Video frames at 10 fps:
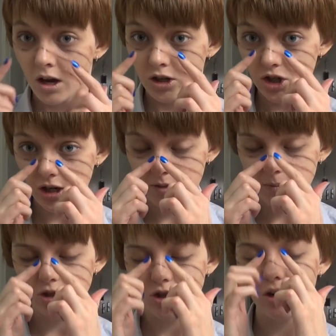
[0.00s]
just
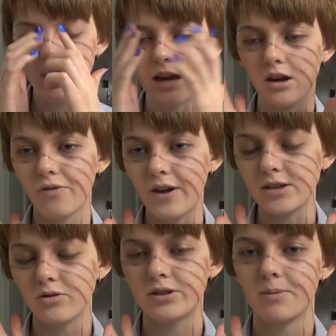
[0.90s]
be sure to hit your
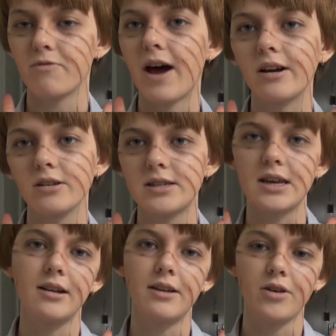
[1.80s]
face with some Final
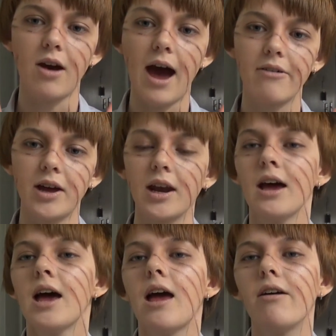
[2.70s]
Seal if you have it.
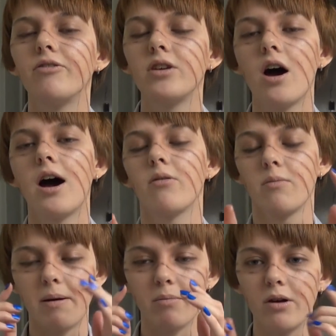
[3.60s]
If not,
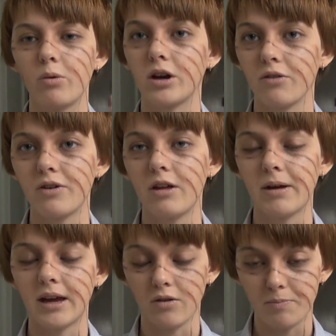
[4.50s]
remember when you're filming
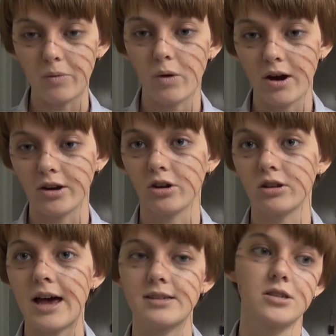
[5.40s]
and you've been wearing your
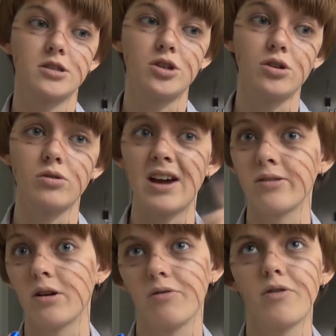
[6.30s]
glasses to
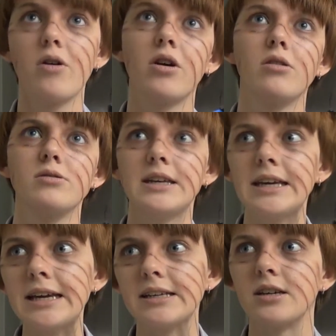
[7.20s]
download photos,
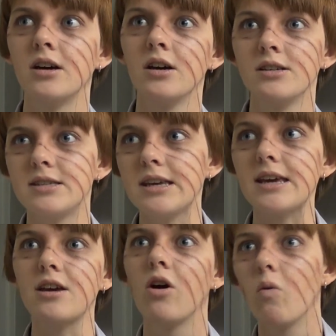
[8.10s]
eat,
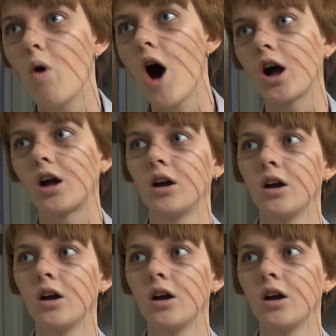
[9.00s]
see, walk,